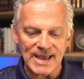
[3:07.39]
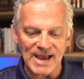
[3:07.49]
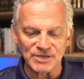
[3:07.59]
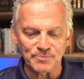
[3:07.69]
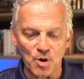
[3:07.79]

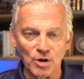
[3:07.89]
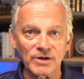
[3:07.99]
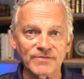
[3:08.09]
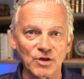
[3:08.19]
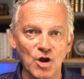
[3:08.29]
As part
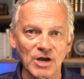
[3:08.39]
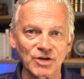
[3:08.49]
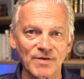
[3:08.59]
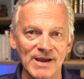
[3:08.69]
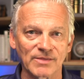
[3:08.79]
of the
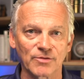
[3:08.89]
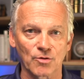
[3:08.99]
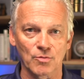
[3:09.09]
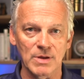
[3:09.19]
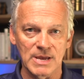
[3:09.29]
contract,
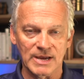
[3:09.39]
though,